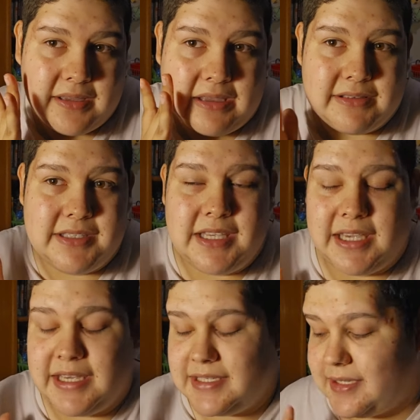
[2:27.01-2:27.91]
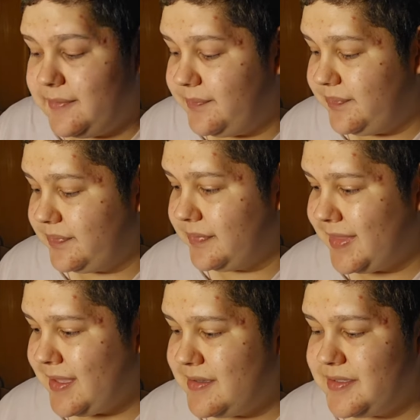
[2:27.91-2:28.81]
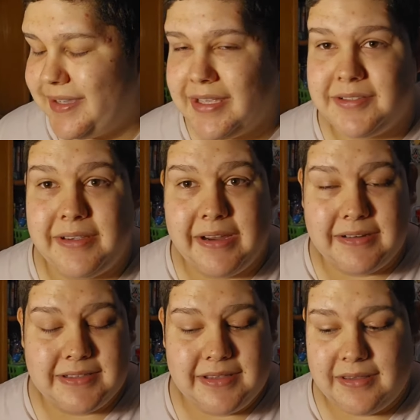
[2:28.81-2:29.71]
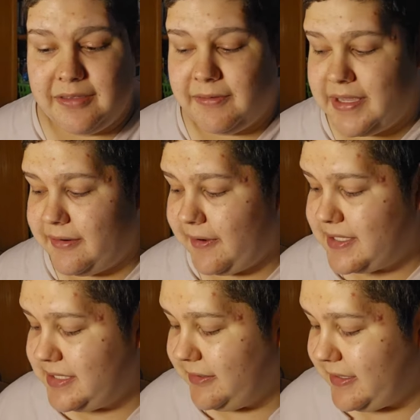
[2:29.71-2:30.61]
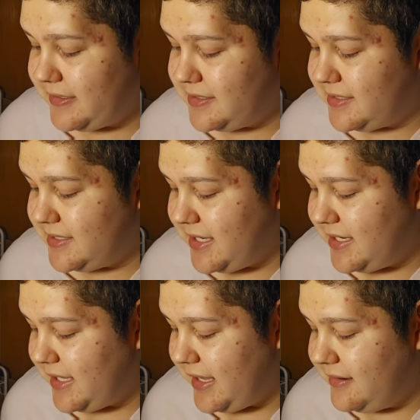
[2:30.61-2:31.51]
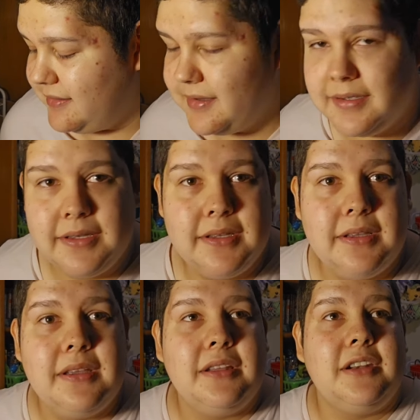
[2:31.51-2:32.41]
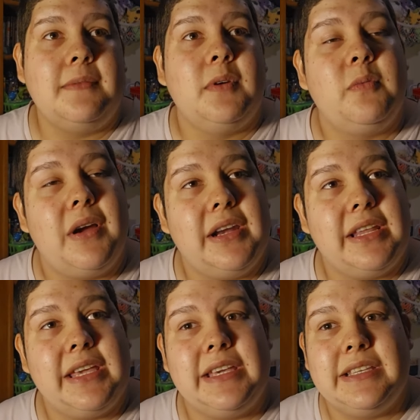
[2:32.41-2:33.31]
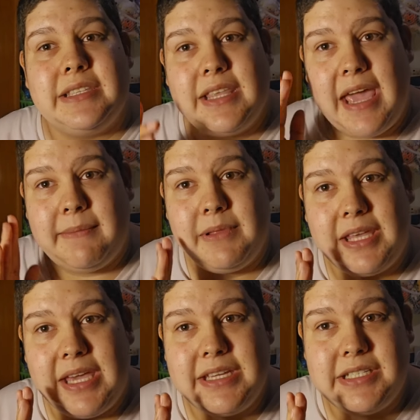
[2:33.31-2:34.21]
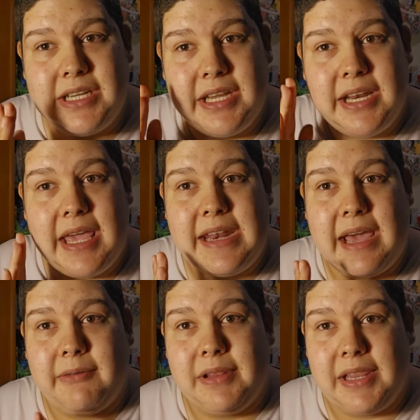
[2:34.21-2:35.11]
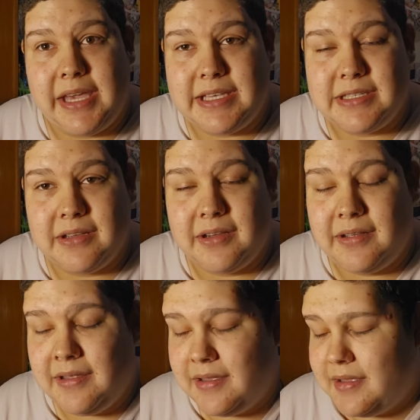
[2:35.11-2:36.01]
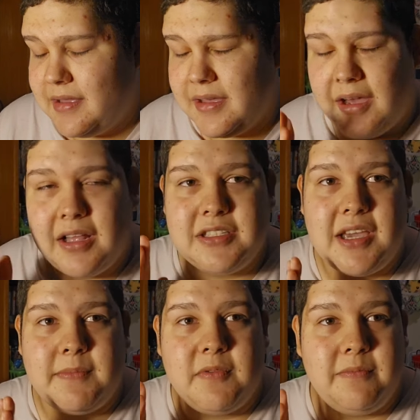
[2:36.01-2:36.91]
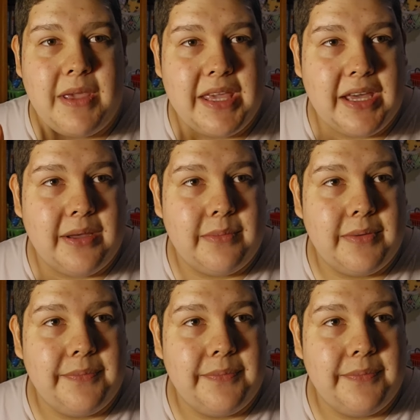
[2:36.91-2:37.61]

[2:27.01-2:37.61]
How sticky is it? So yeah, so here's the 3 criteria, just to say it again. Number 1 is the application and how it lays on top of makeup.